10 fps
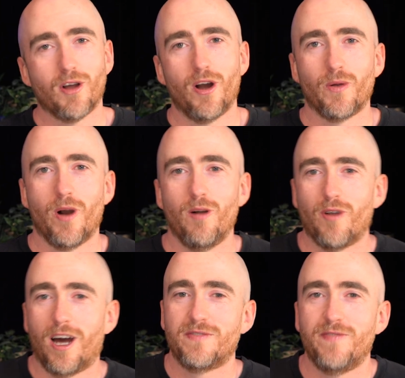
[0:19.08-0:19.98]
going well,
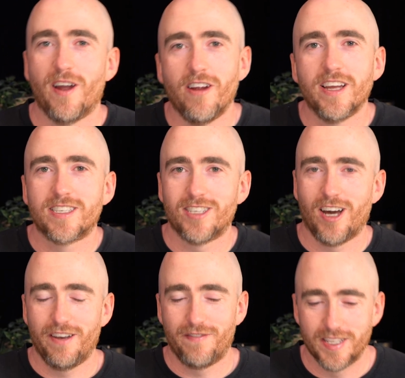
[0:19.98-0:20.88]
Bryce. Very
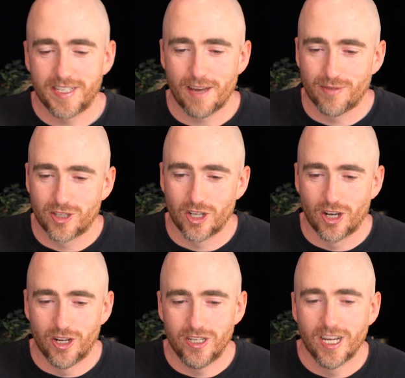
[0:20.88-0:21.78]
excited for this
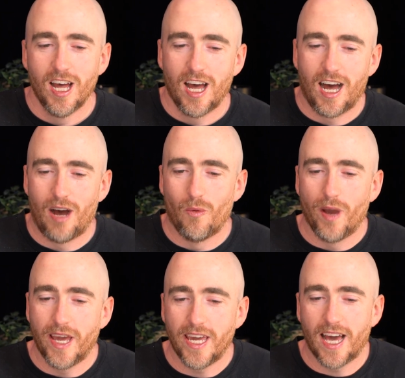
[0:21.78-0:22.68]
episode.
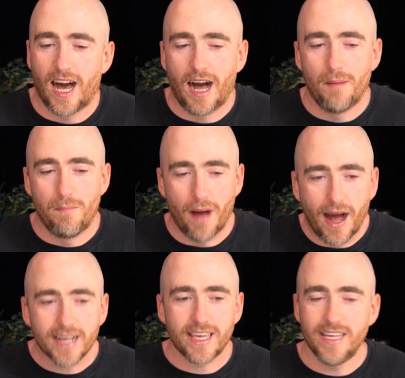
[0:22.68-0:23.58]
We are
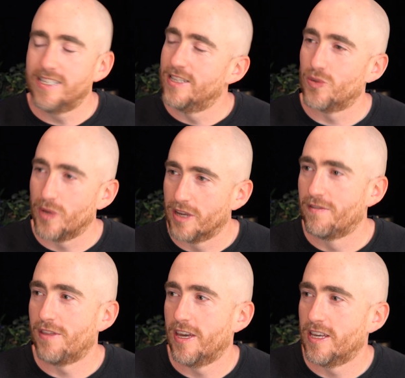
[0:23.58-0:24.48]
back into the swing of
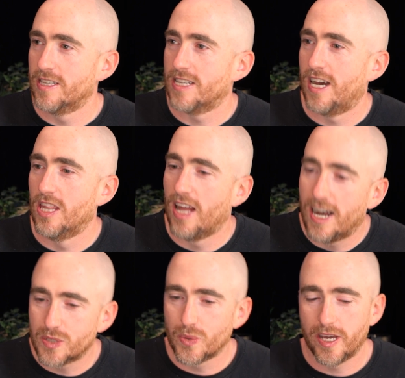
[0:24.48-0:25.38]
things.
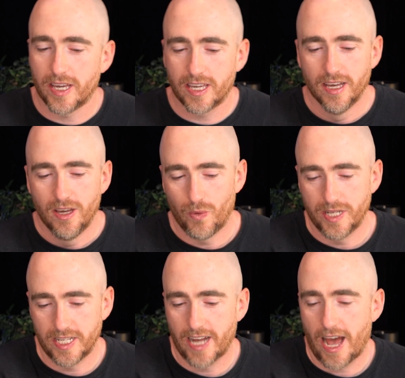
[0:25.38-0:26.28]
Last week, we
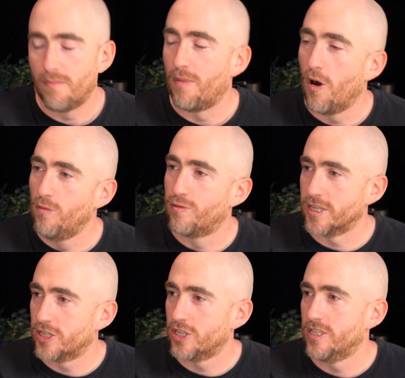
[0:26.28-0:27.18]
did our bold
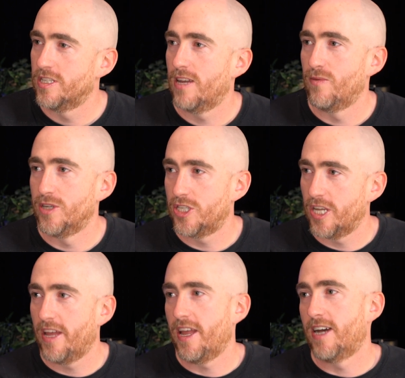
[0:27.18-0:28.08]
predictions and we
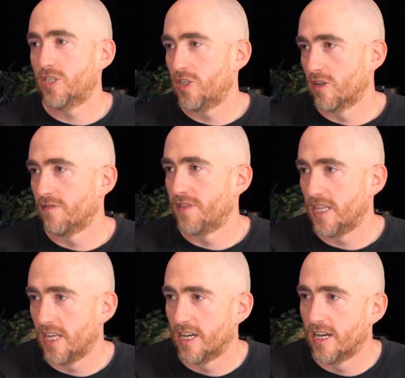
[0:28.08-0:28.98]
shared our stock of the
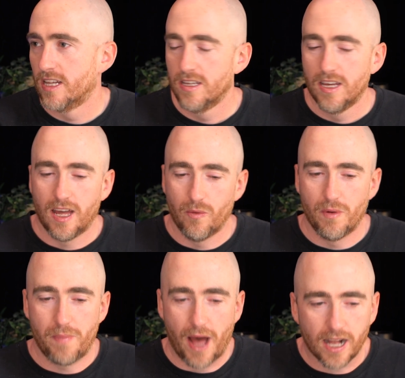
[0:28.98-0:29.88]
year. And we're
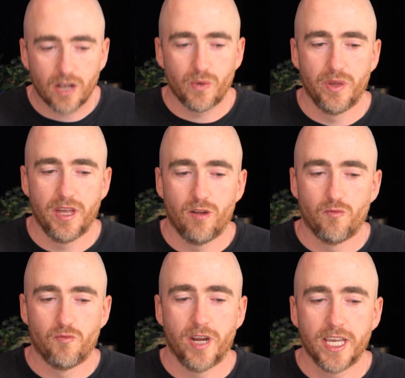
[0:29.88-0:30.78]
back with our
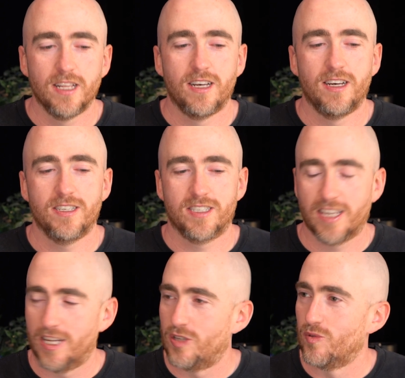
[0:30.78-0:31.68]
regular
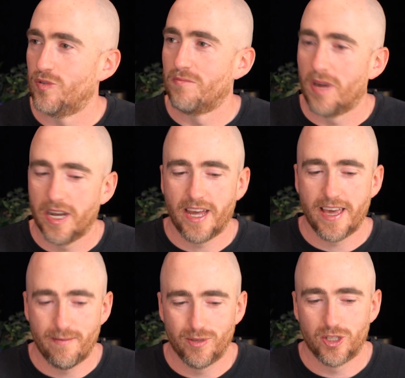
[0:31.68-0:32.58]
scheduled Monday
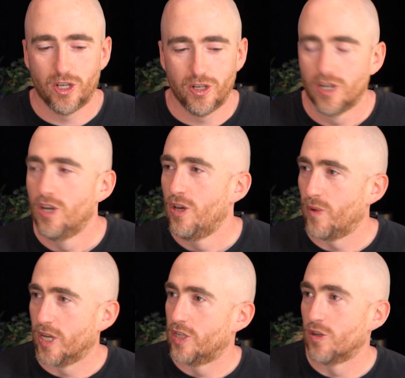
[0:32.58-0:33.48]
episode.
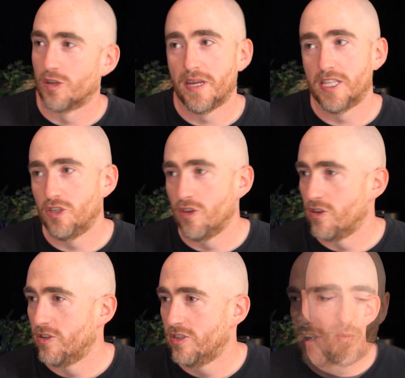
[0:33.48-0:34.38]
We're going to talk about the
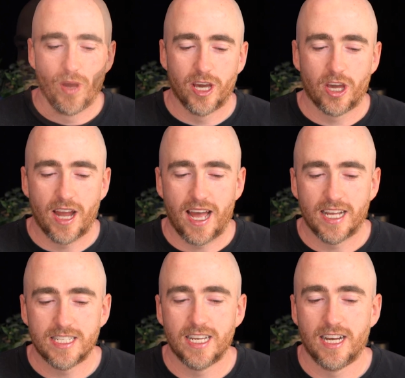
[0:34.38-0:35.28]
news. We are going to
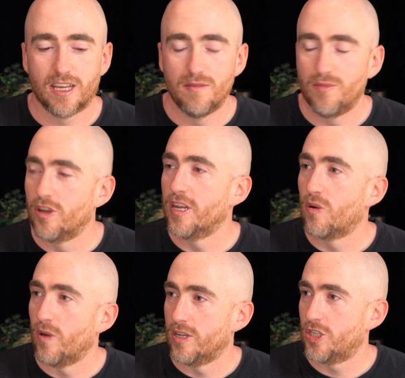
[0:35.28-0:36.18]
answer a community
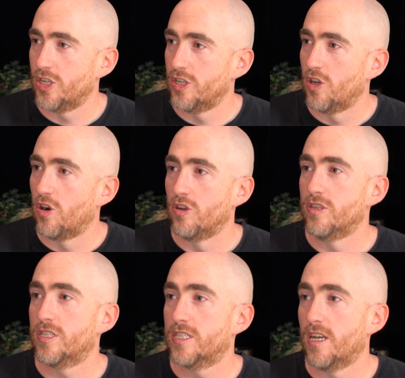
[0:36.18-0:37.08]
question on
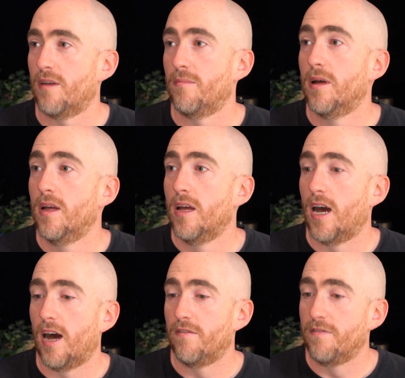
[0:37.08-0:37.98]
some
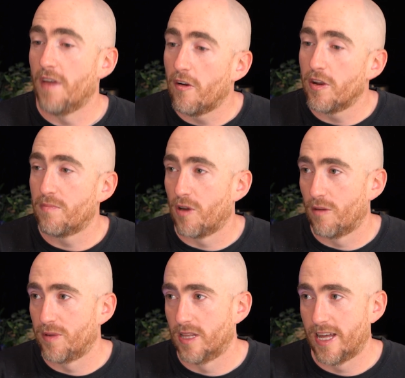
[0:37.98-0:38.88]
very
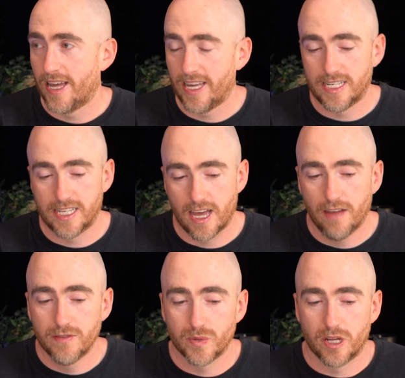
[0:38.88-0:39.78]
popular
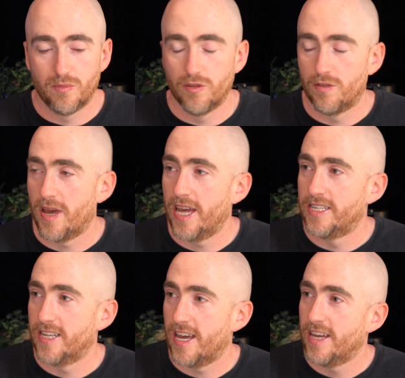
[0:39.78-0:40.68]
ETFs. We're going to put them head
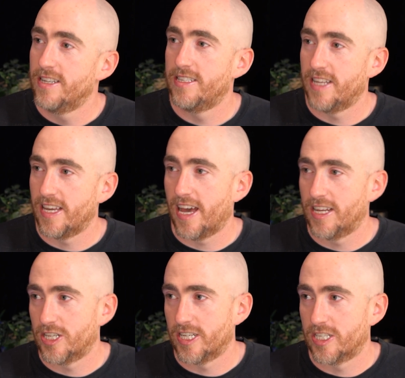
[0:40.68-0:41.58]
to head,
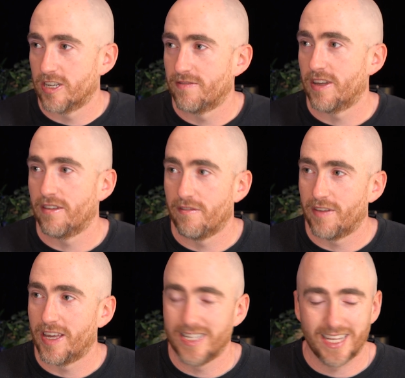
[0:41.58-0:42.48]
DHHF and
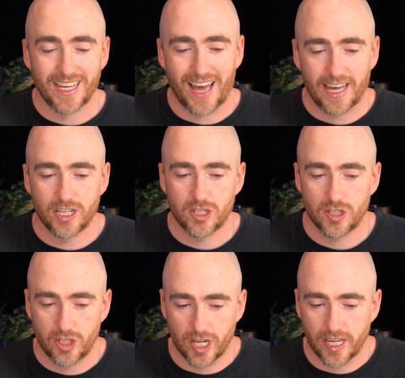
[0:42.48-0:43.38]

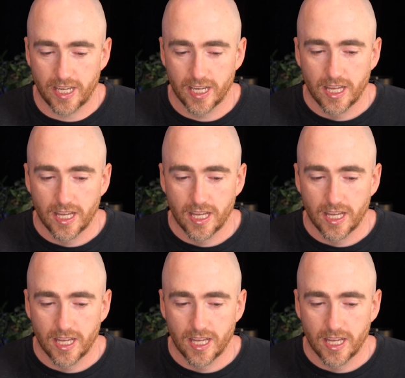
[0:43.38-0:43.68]
VDHG.